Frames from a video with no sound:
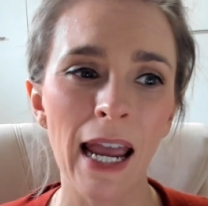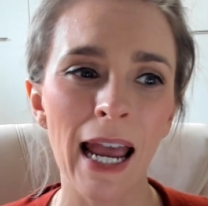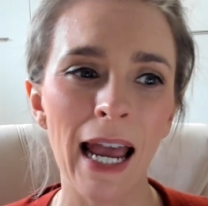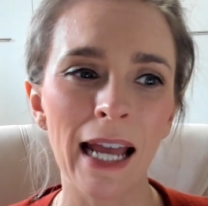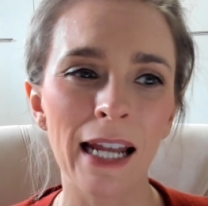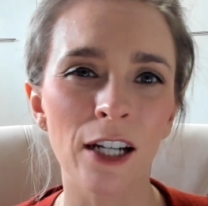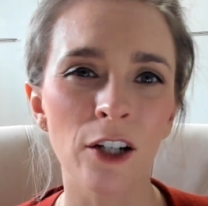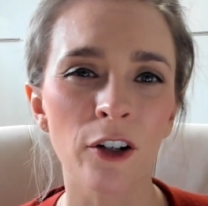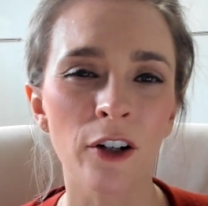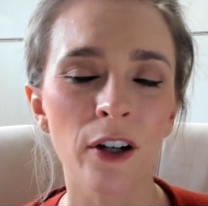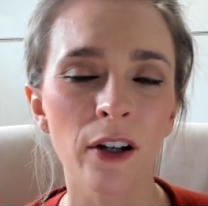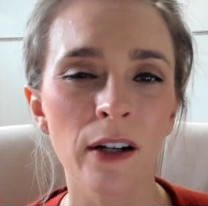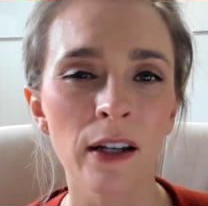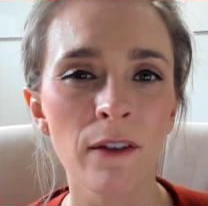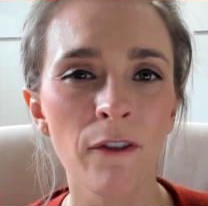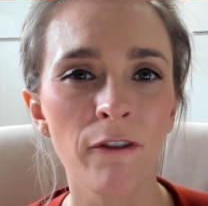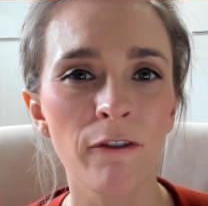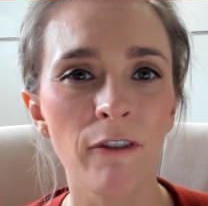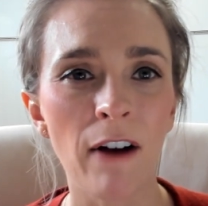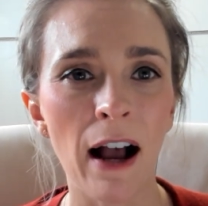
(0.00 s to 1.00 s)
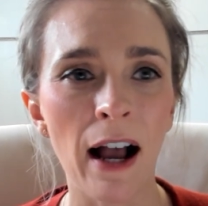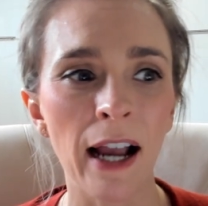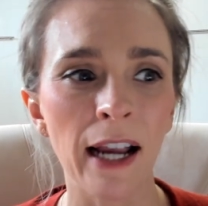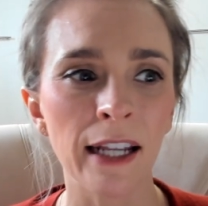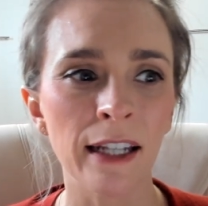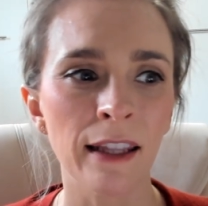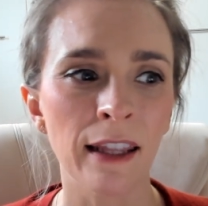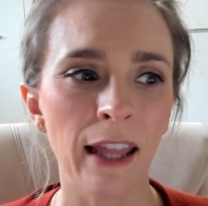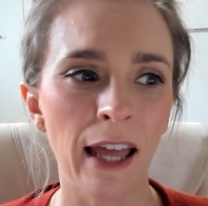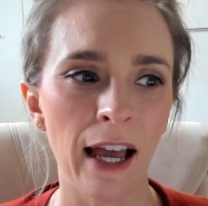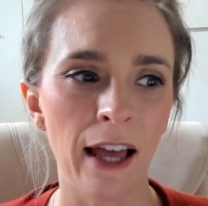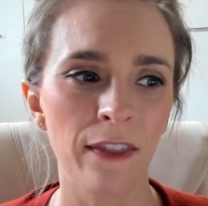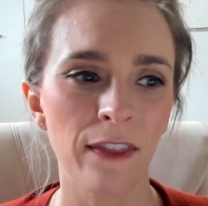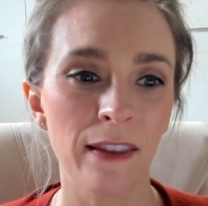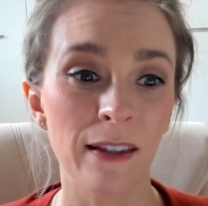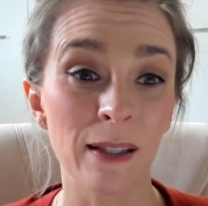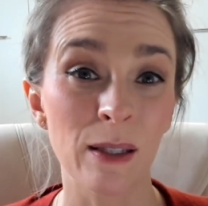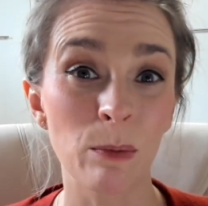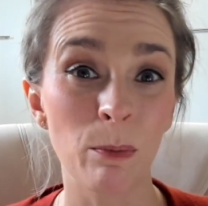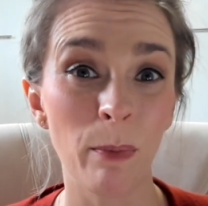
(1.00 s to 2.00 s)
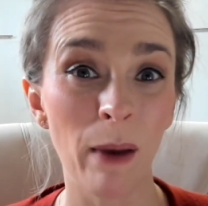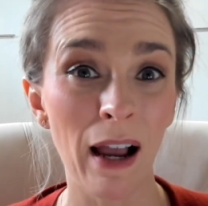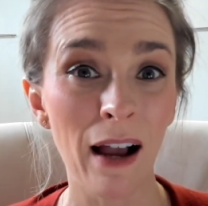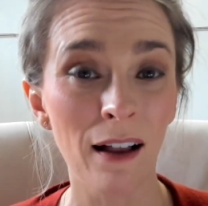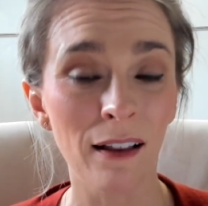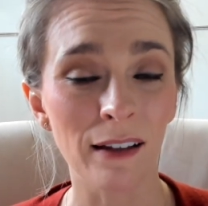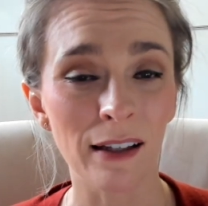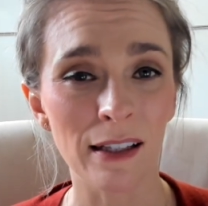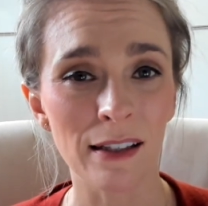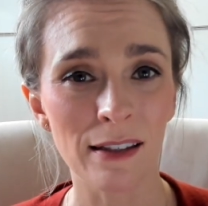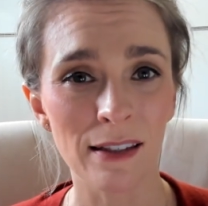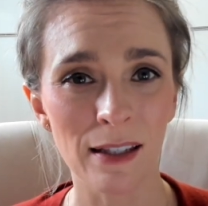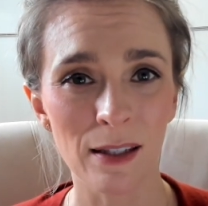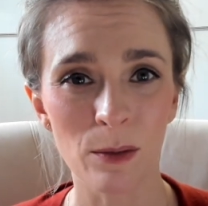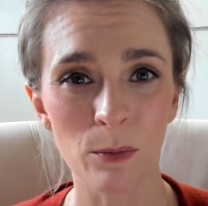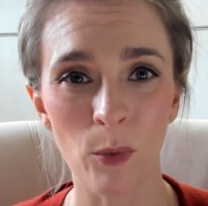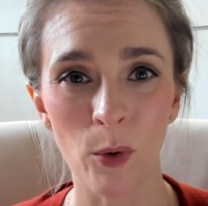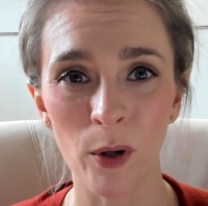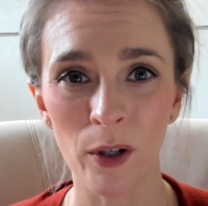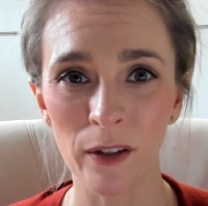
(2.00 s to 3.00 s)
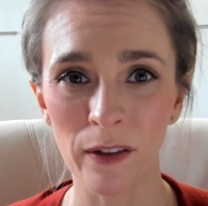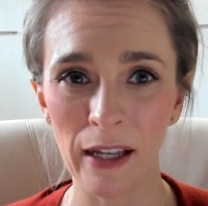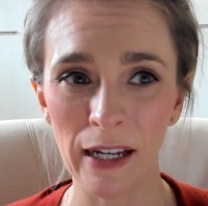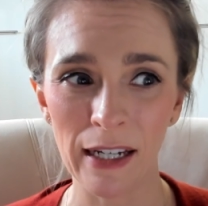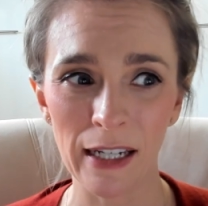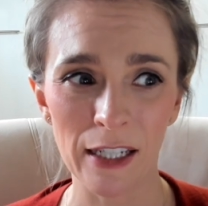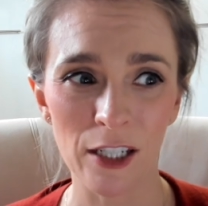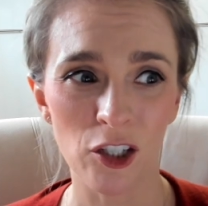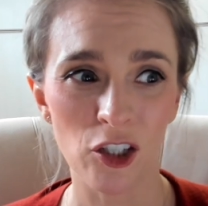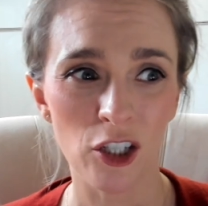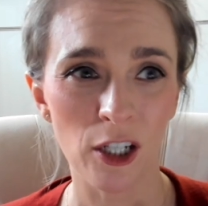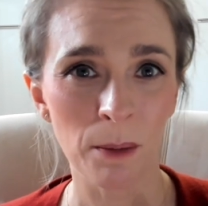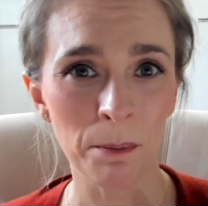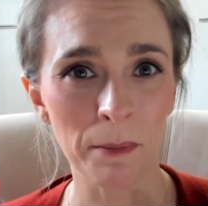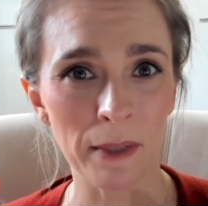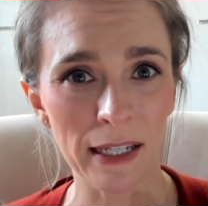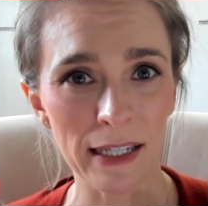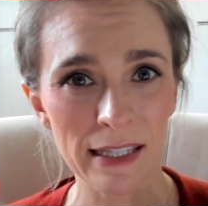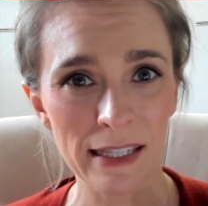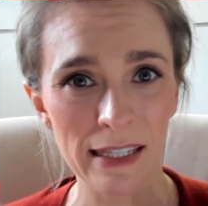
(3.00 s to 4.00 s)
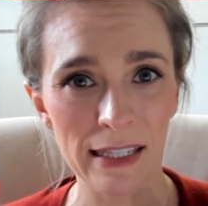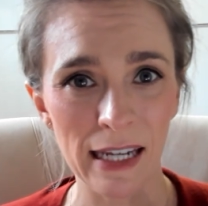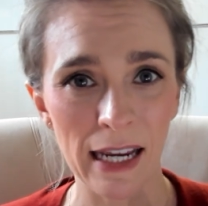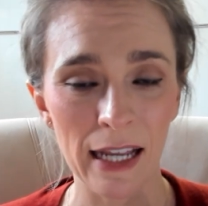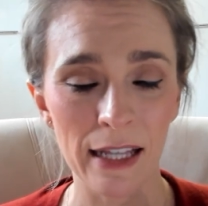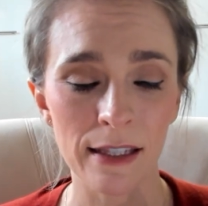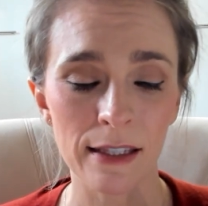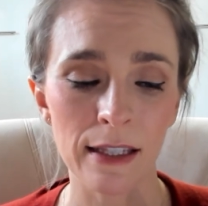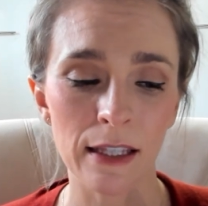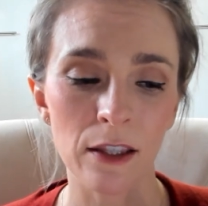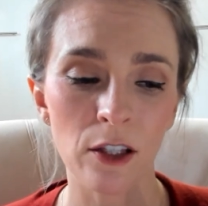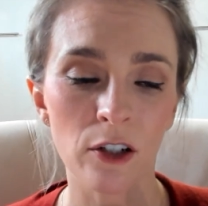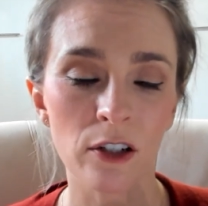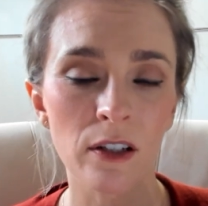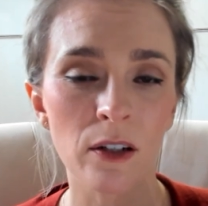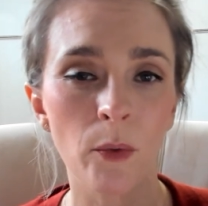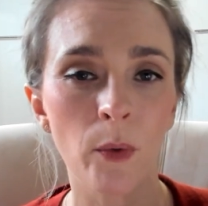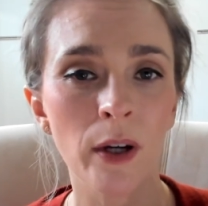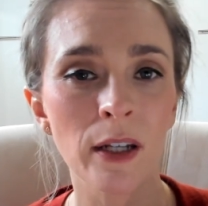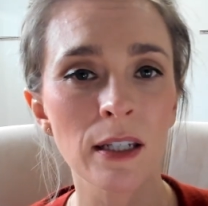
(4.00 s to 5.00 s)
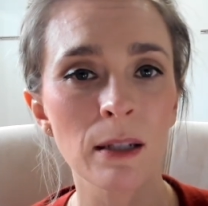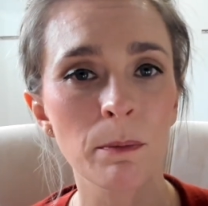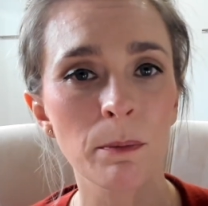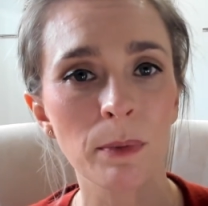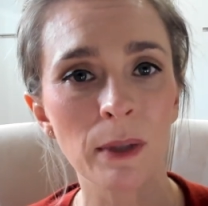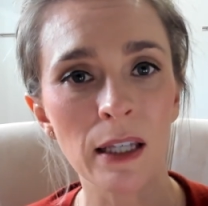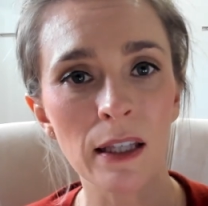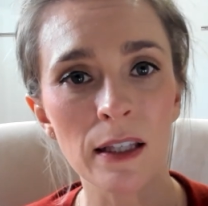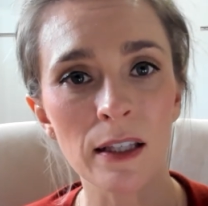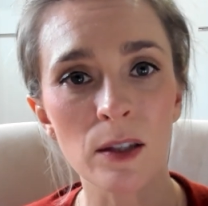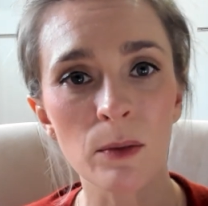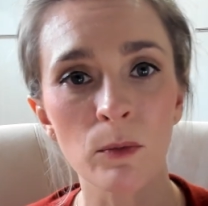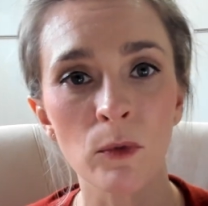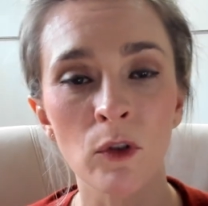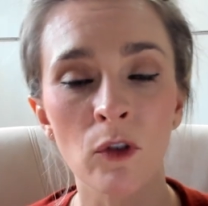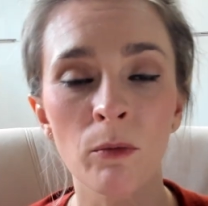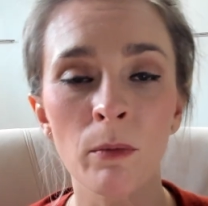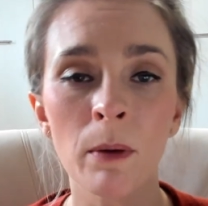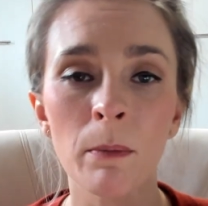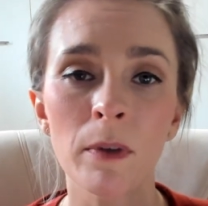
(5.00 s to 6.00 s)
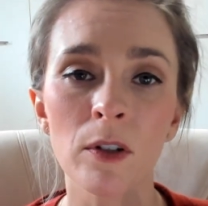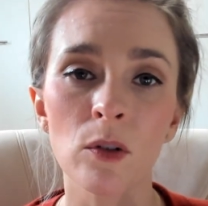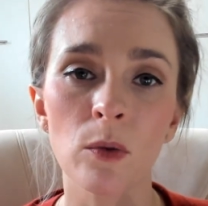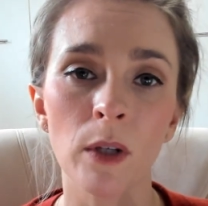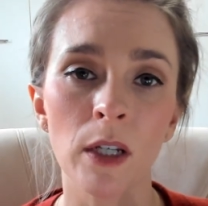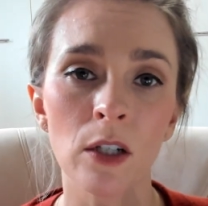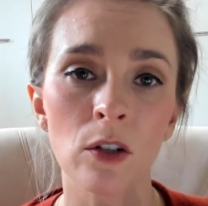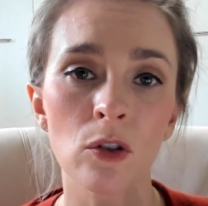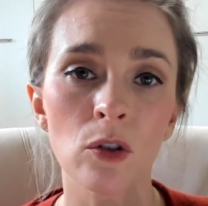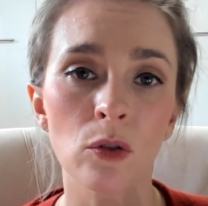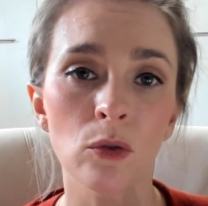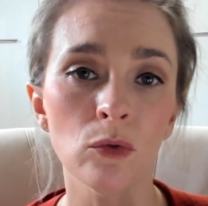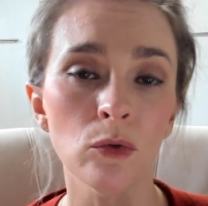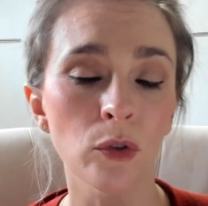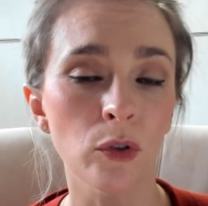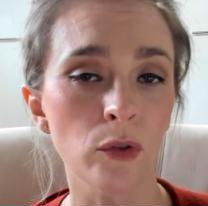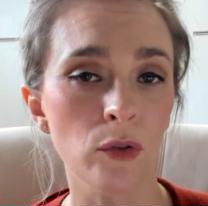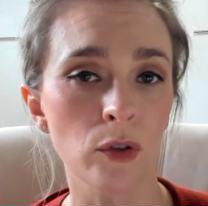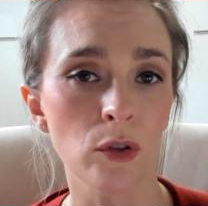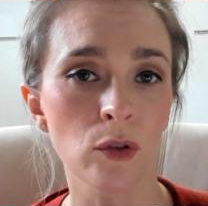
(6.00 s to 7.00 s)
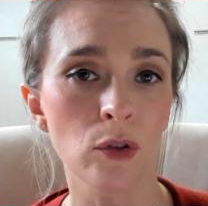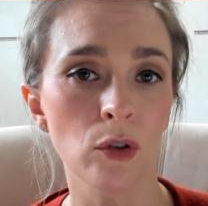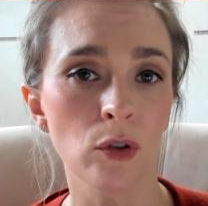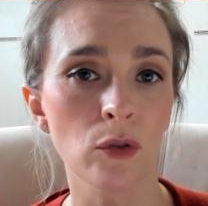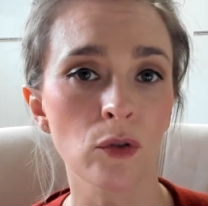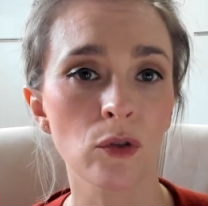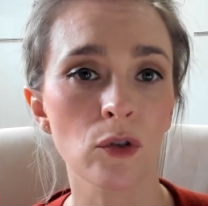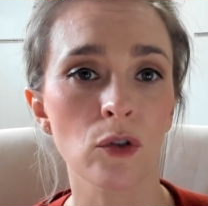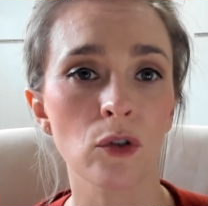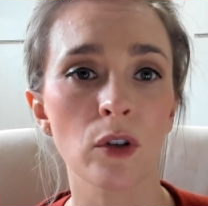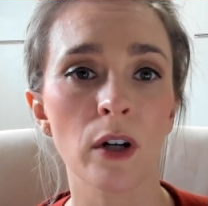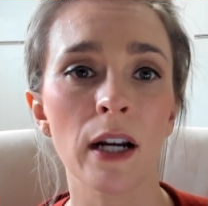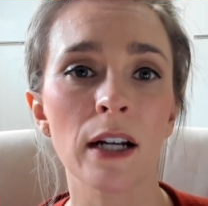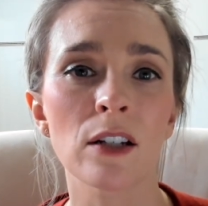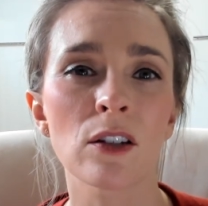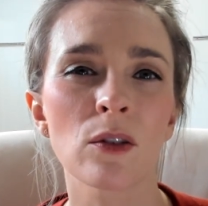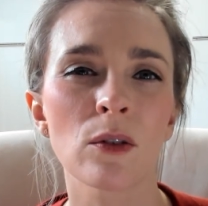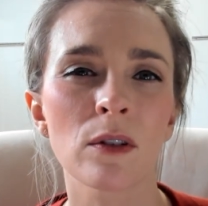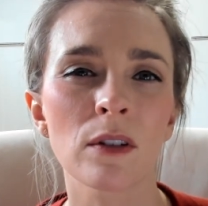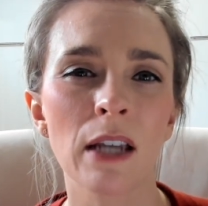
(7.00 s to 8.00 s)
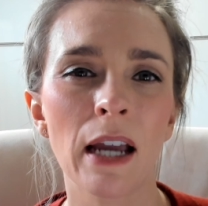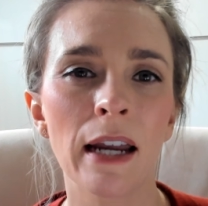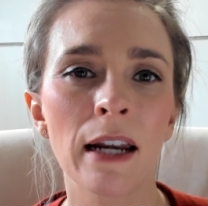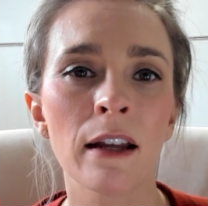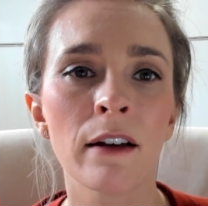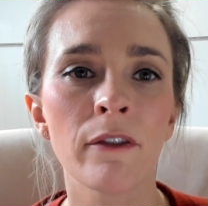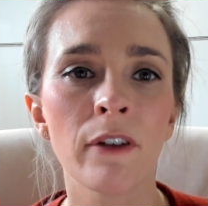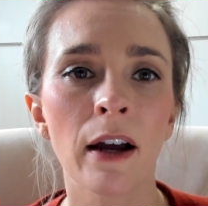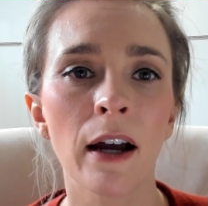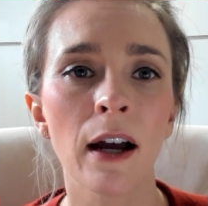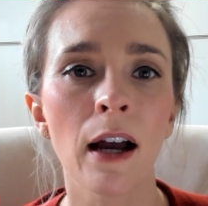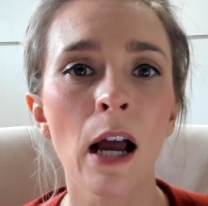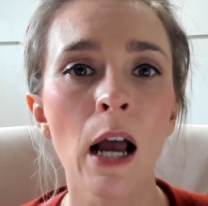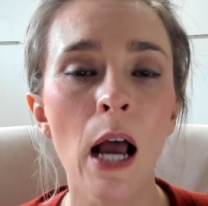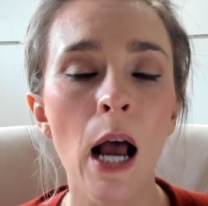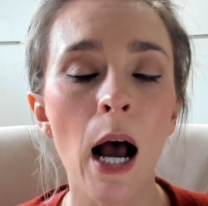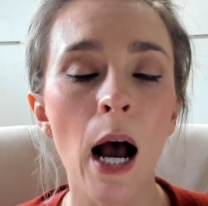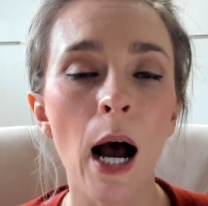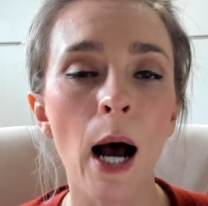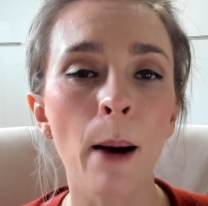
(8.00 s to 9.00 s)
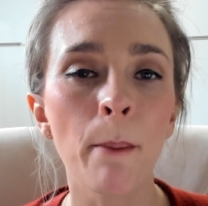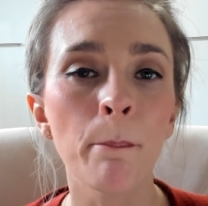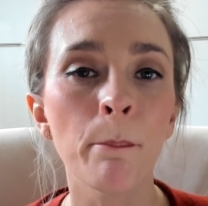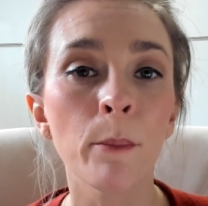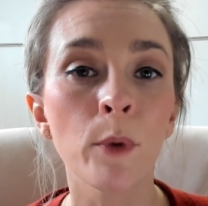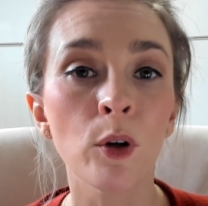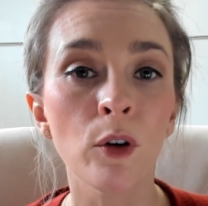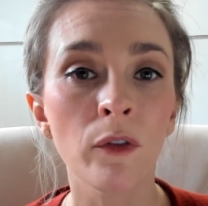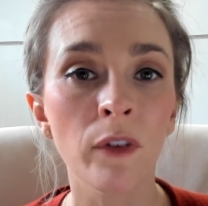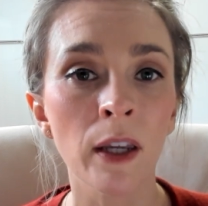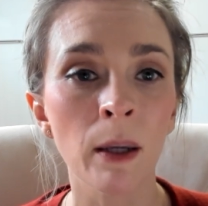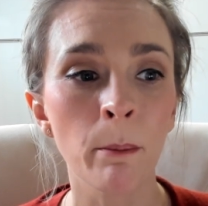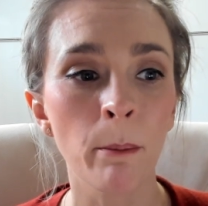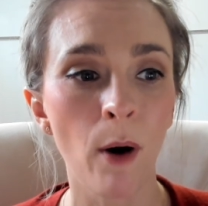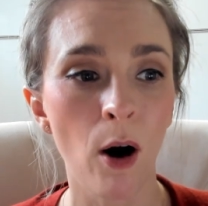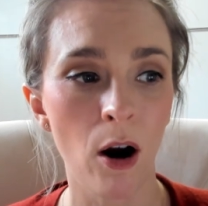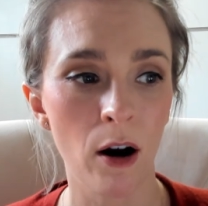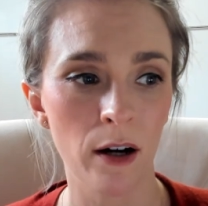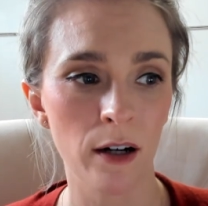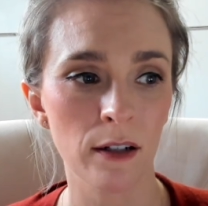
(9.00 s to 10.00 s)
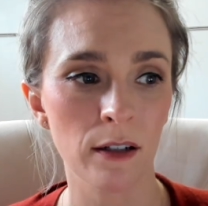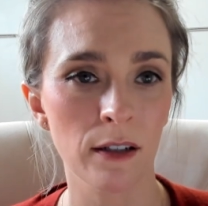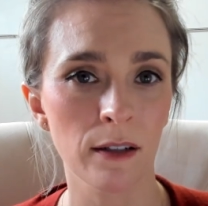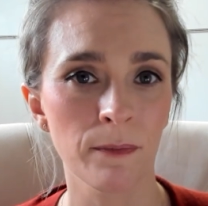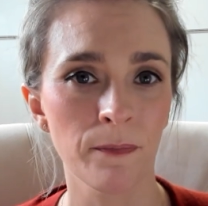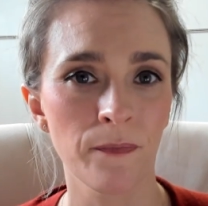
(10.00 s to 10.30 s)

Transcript: And you're going to find that this balance is more like a gymnast stance, that there's going to be this movement between too loose and too strict. So it's kind of a moving part.